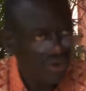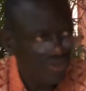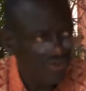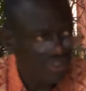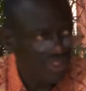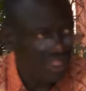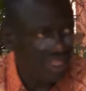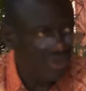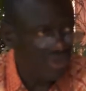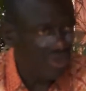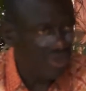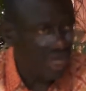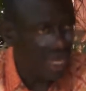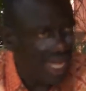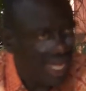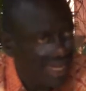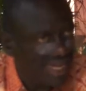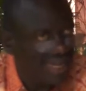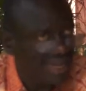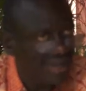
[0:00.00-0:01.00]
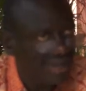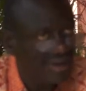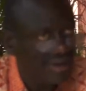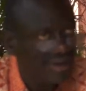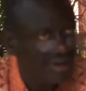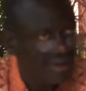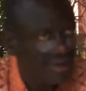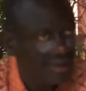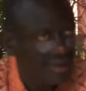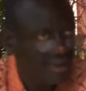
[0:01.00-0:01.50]
of the Ugandan
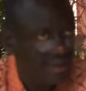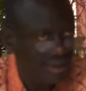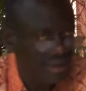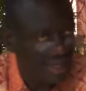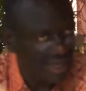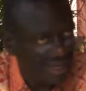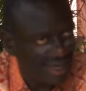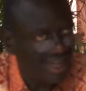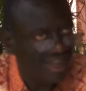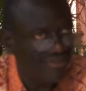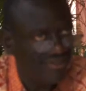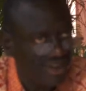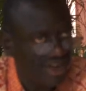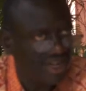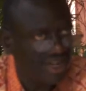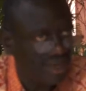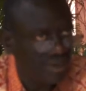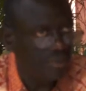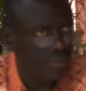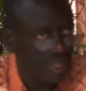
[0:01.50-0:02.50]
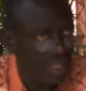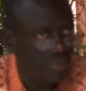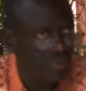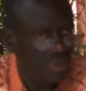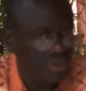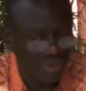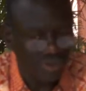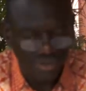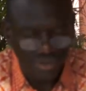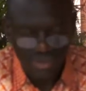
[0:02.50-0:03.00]
and African
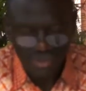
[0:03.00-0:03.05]
people.